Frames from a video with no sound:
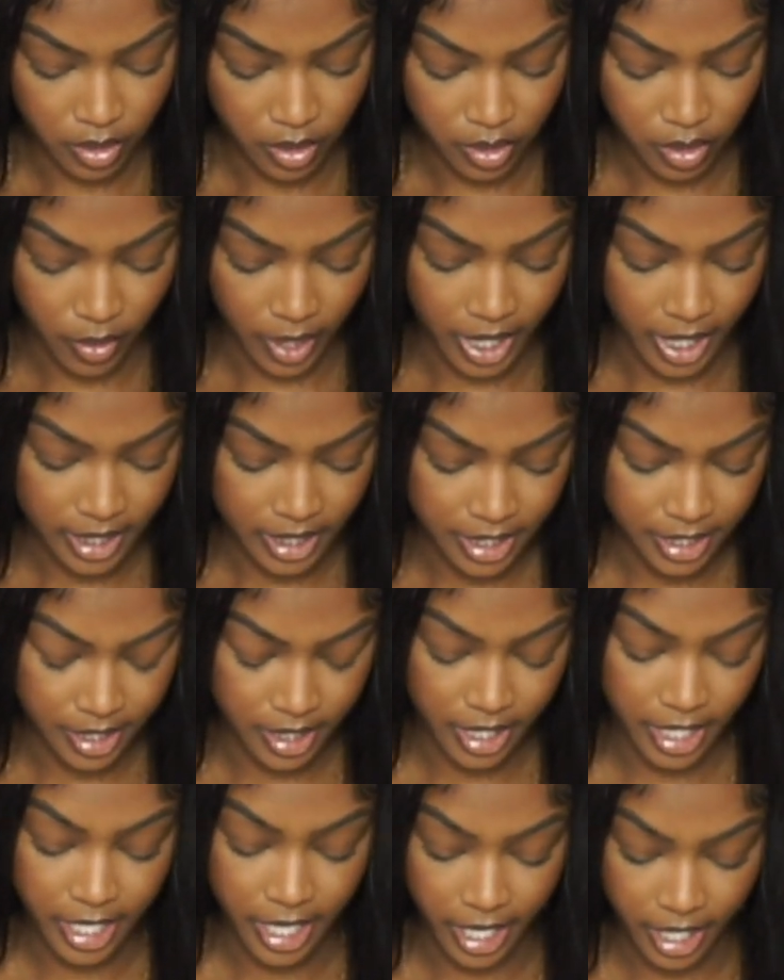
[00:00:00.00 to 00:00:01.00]
So I got these
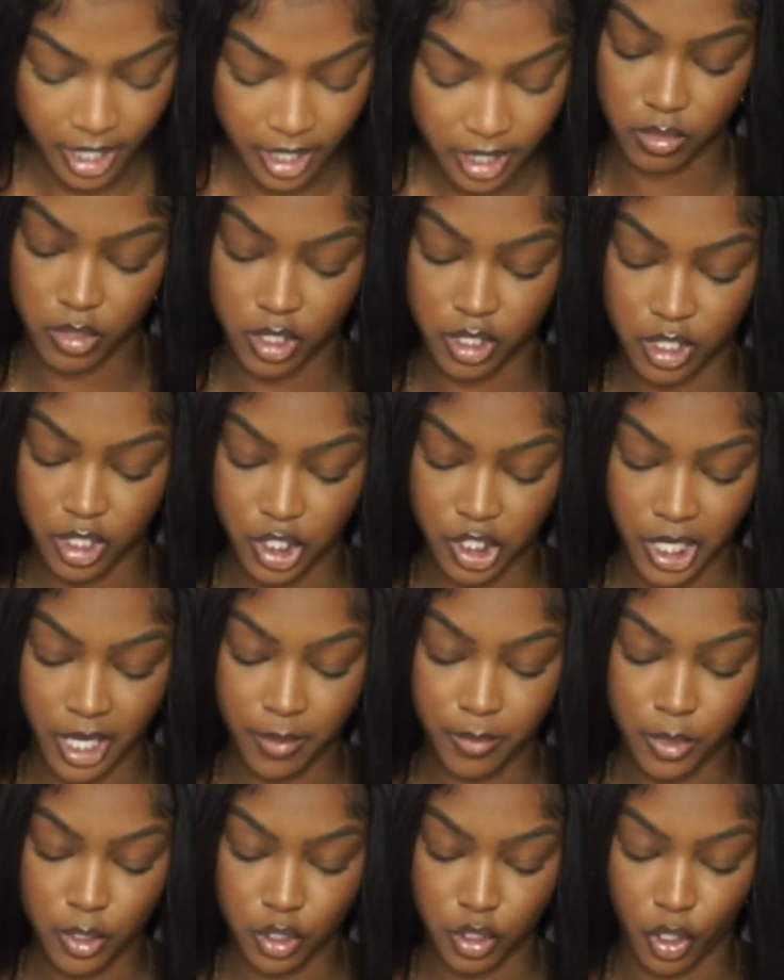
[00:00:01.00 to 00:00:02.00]
in an 8. They're the
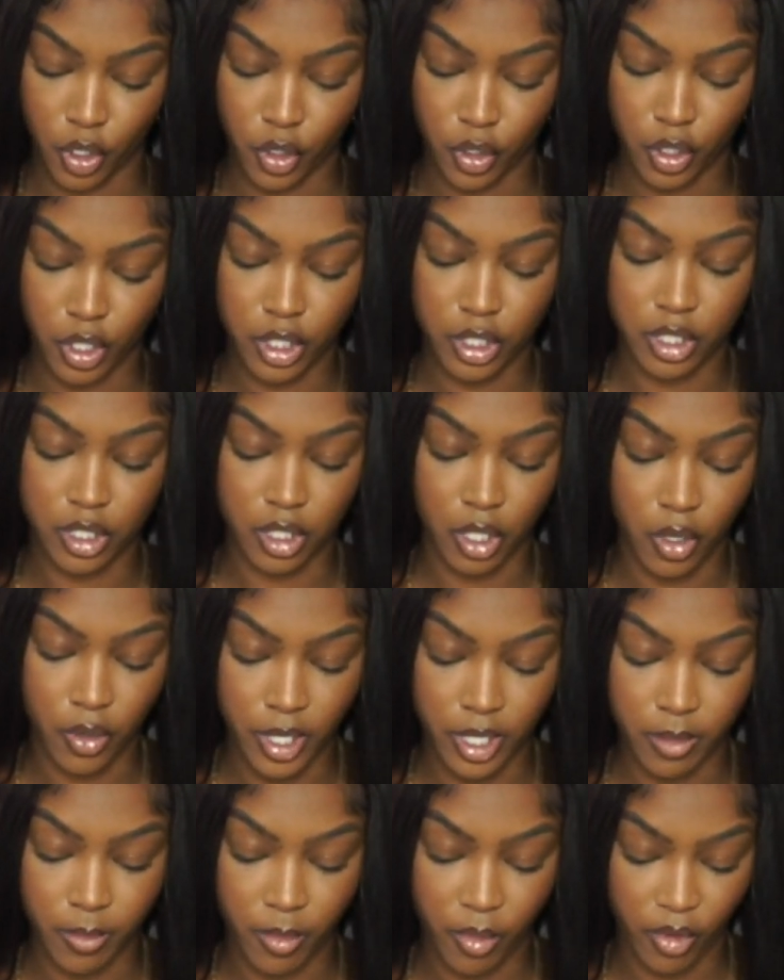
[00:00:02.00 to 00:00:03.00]
Shape Stern
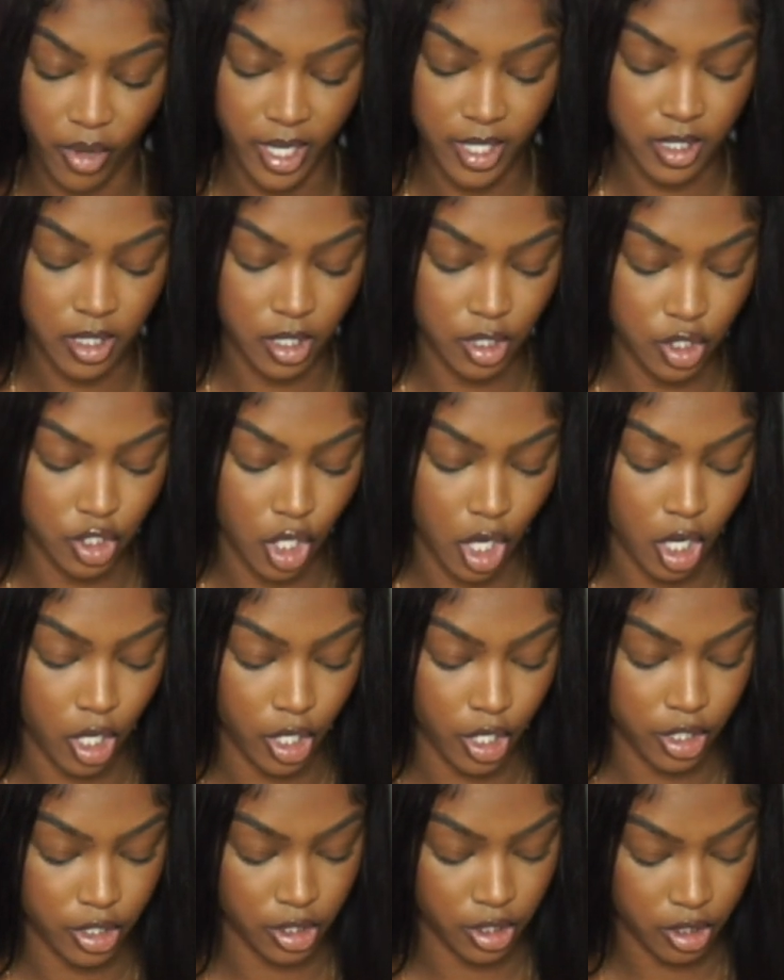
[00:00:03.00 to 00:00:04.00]
Slogan Print
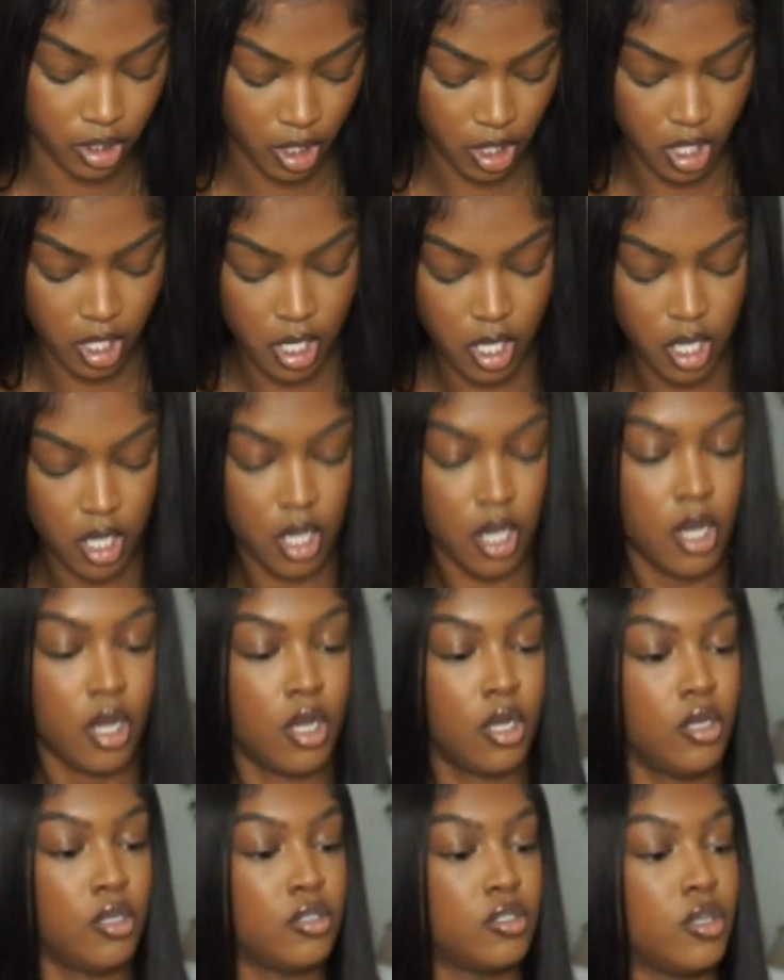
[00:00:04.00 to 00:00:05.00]
Joggers.
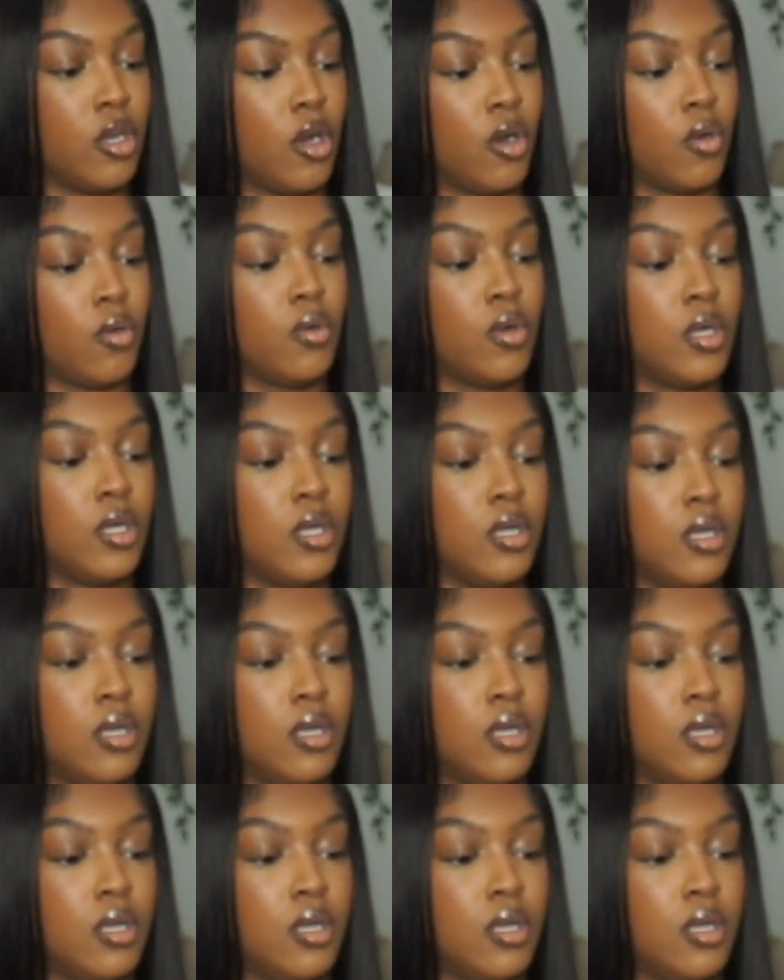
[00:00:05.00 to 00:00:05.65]
So...